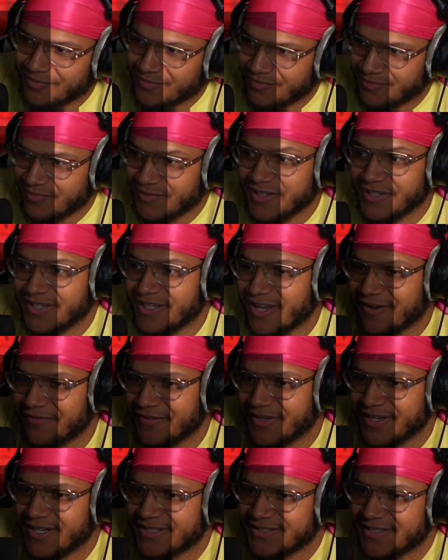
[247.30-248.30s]
Then he got
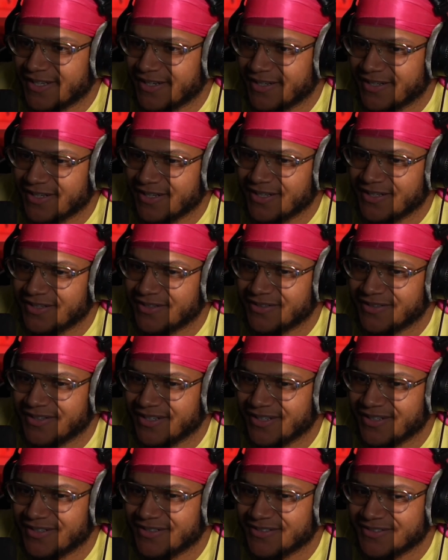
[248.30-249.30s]
finessed out of killing
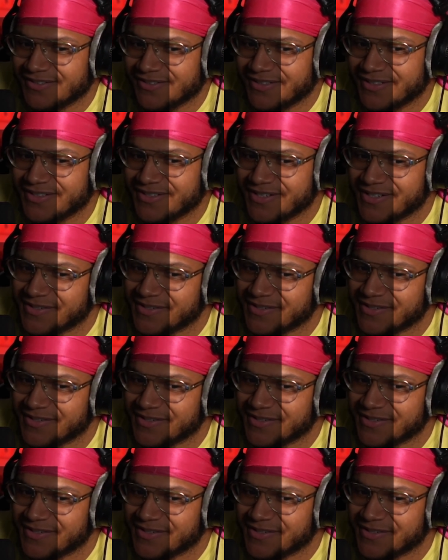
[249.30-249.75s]
his